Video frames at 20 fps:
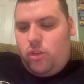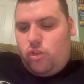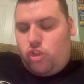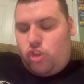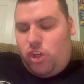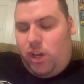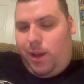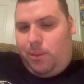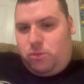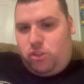
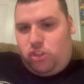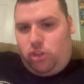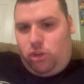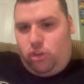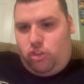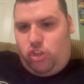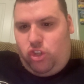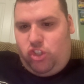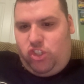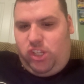job
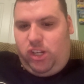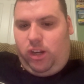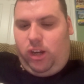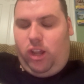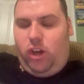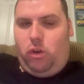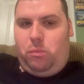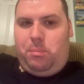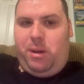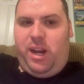searches and
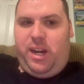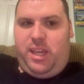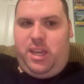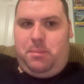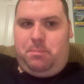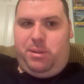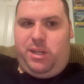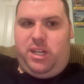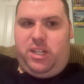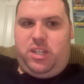low money,
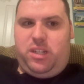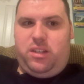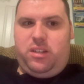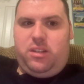but